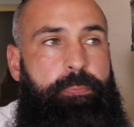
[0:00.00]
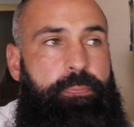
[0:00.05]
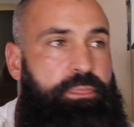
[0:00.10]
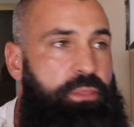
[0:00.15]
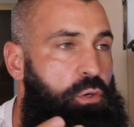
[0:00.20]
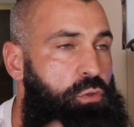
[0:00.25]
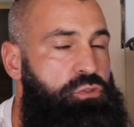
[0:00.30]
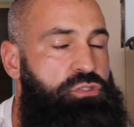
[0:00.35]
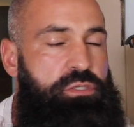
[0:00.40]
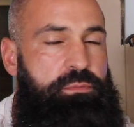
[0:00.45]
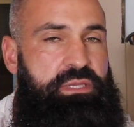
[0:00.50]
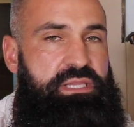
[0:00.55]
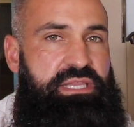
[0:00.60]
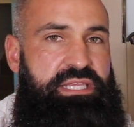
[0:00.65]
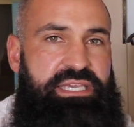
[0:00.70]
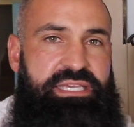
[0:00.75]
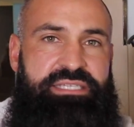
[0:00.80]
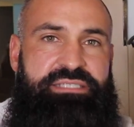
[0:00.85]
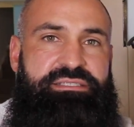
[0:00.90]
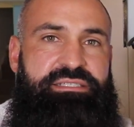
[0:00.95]
those should be
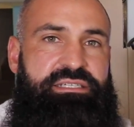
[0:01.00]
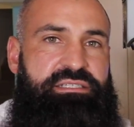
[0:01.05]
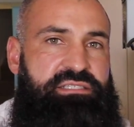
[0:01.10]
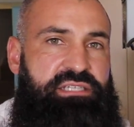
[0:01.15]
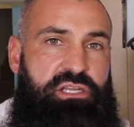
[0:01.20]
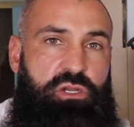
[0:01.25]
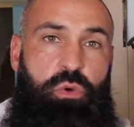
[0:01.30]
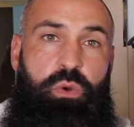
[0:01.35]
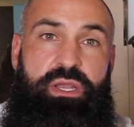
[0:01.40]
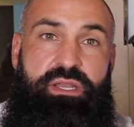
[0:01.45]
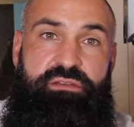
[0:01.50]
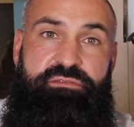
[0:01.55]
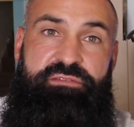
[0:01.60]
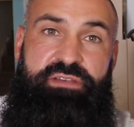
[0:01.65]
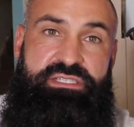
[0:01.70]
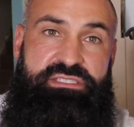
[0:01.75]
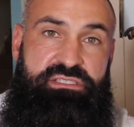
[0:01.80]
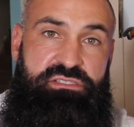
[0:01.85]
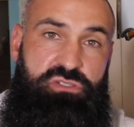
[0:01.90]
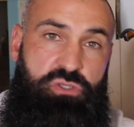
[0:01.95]
the easiest and quick
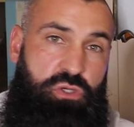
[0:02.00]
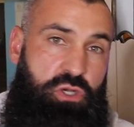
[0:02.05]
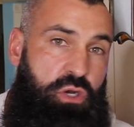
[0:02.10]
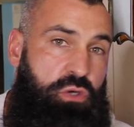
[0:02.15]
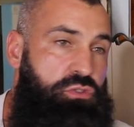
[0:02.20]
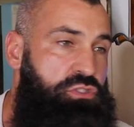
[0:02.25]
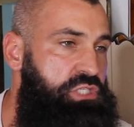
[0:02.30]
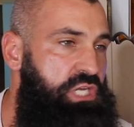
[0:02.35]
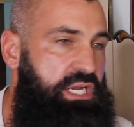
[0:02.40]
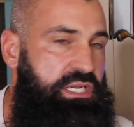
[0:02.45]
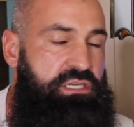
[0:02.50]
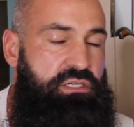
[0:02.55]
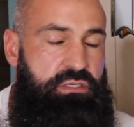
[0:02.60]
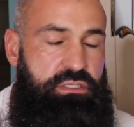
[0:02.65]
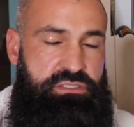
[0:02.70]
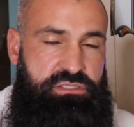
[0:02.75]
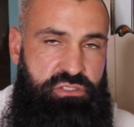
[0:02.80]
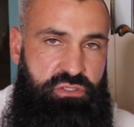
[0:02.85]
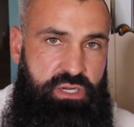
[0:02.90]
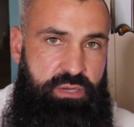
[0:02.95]
fixes. So go check your
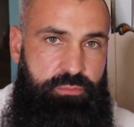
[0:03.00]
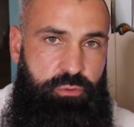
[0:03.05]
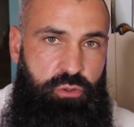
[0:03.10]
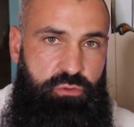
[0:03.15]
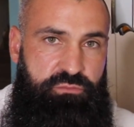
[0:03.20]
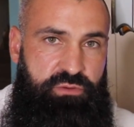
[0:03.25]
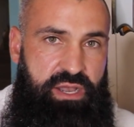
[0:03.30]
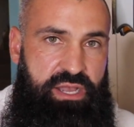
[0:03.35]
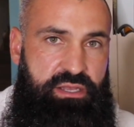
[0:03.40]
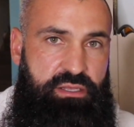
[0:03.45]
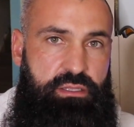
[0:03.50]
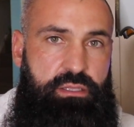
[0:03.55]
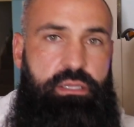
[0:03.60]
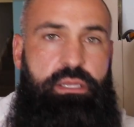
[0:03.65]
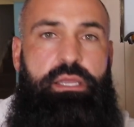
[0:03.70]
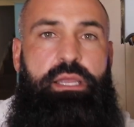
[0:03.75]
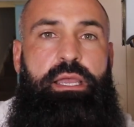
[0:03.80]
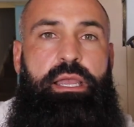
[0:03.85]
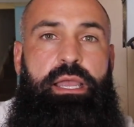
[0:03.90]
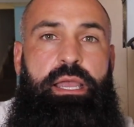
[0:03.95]
Instagram profile
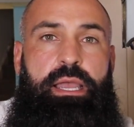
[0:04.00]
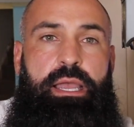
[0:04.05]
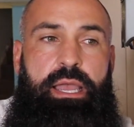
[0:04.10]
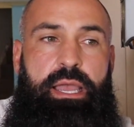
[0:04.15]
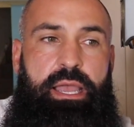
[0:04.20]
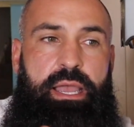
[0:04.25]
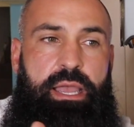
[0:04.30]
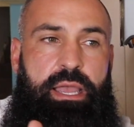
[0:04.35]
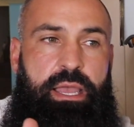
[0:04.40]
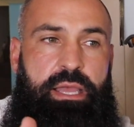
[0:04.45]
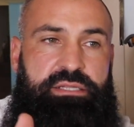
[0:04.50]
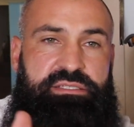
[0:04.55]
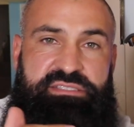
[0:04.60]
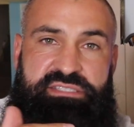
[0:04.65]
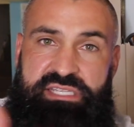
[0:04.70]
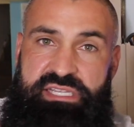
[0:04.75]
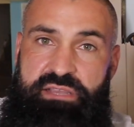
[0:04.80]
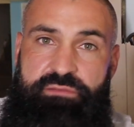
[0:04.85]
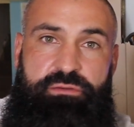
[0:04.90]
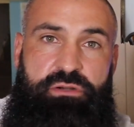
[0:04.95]
and
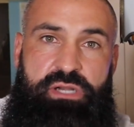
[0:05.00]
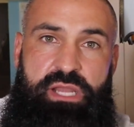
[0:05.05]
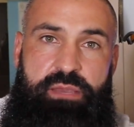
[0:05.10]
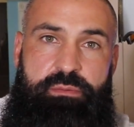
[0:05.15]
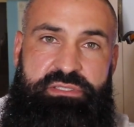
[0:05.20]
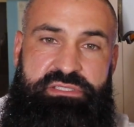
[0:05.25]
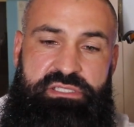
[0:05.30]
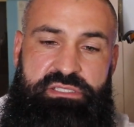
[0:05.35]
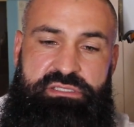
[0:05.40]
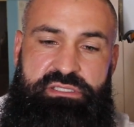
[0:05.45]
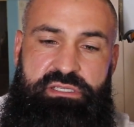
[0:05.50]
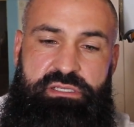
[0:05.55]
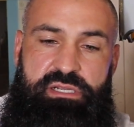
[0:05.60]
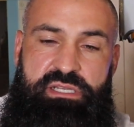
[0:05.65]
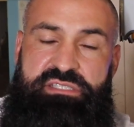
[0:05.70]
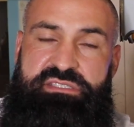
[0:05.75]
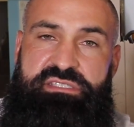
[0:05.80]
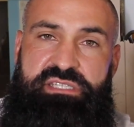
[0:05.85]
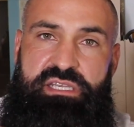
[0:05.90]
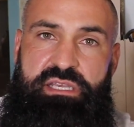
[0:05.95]
see if your name is listed,
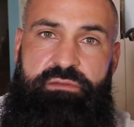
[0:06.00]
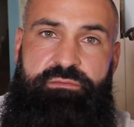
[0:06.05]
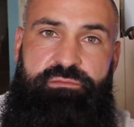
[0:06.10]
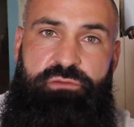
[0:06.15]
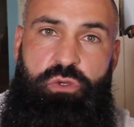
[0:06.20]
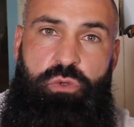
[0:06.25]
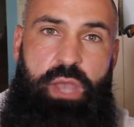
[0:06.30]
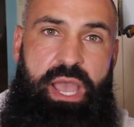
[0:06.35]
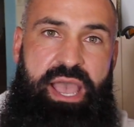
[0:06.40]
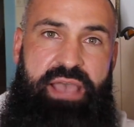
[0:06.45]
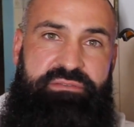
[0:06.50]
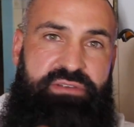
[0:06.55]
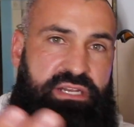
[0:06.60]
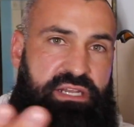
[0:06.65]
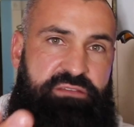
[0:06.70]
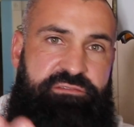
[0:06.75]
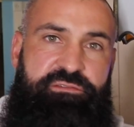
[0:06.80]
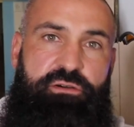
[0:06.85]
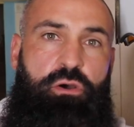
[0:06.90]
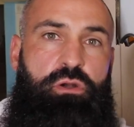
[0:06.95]
and see if you have
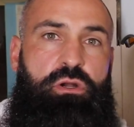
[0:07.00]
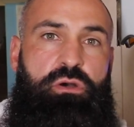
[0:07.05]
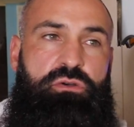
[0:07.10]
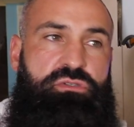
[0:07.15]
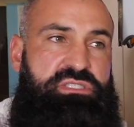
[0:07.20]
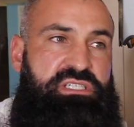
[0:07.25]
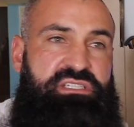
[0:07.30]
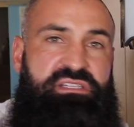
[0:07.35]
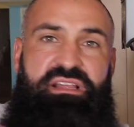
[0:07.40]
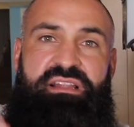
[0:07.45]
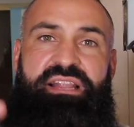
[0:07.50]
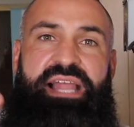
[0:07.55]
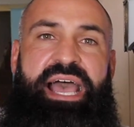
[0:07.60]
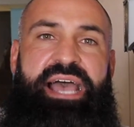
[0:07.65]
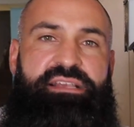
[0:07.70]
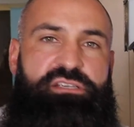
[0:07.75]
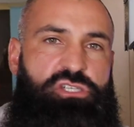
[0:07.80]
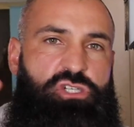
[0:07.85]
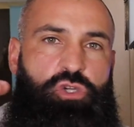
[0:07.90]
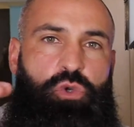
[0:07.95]
any photos in the
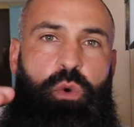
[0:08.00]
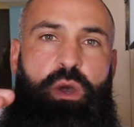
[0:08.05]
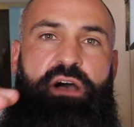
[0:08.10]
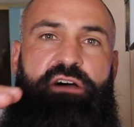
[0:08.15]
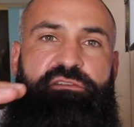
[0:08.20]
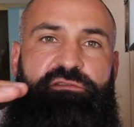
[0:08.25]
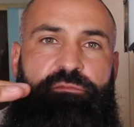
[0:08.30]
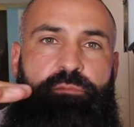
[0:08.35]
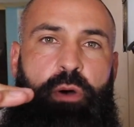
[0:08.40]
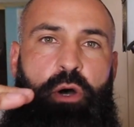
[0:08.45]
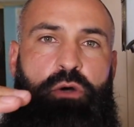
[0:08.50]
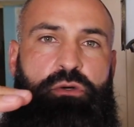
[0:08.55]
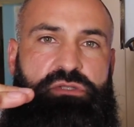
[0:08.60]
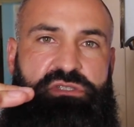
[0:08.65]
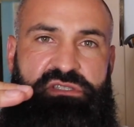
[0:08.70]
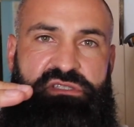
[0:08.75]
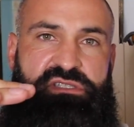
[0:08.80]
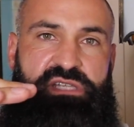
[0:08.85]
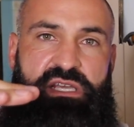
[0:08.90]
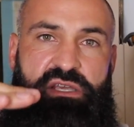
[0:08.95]
last 12
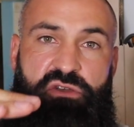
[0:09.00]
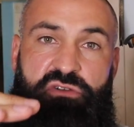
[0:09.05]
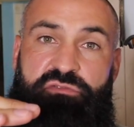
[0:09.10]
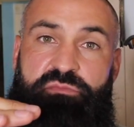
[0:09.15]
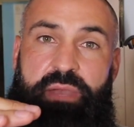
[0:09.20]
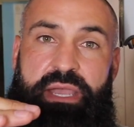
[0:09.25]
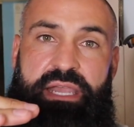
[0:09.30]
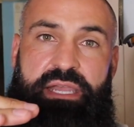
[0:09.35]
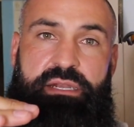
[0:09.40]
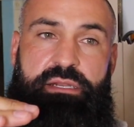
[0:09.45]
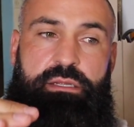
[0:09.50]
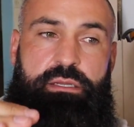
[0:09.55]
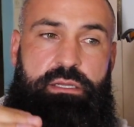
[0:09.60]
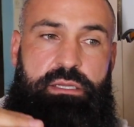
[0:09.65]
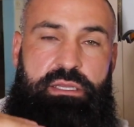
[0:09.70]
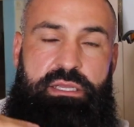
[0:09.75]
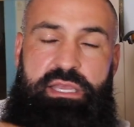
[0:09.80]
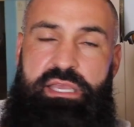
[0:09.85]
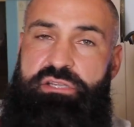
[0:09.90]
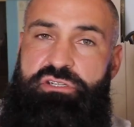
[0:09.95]
posts that you've made.
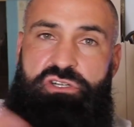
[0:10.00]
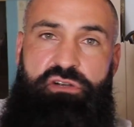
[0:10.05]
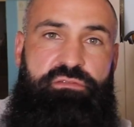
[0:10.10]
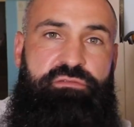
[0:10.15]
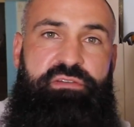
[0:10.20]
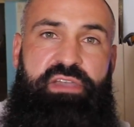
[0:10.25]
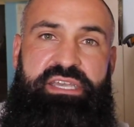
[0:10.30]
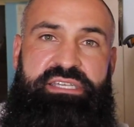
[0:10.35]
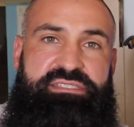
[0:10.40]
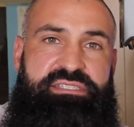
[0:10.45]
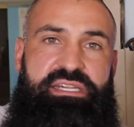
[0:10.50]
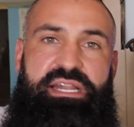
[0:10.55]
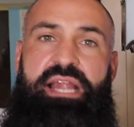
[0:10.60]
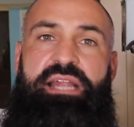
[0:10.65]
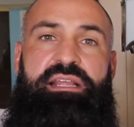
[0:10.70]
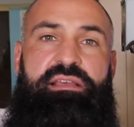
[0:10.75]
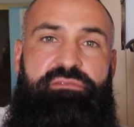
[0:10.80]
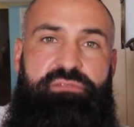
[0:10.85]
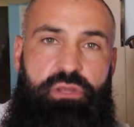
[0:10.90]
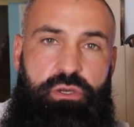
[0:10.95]
Is your face in
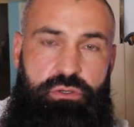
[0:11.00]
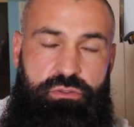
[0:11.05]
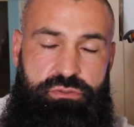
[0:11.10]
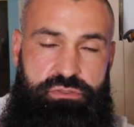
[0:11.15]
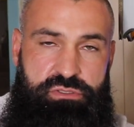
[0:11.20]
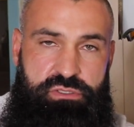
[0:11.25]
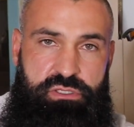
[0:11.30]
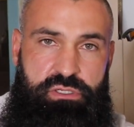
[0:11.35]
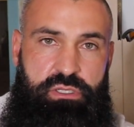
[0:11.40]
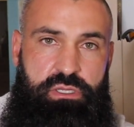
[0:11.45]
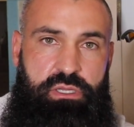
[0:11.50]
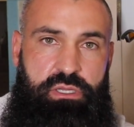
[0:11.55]
any of those?